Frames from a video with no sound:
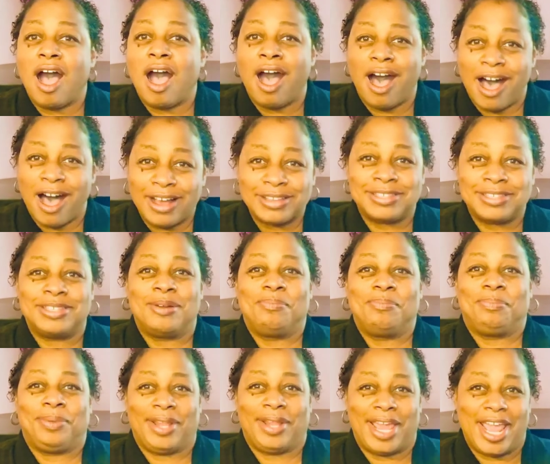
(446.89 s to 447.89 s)
awesome
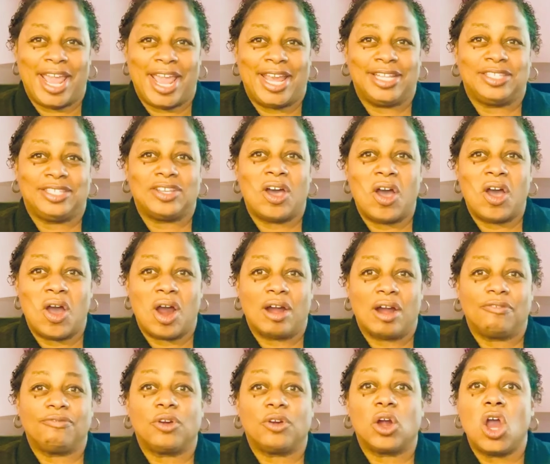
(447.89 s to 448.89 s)
plans are
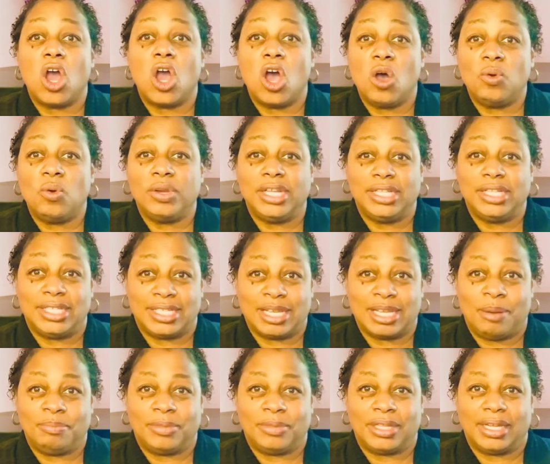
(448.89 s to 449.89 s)
for owning
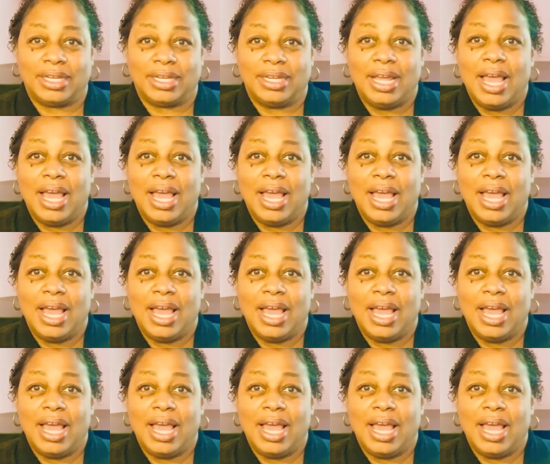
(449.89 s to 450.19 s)
something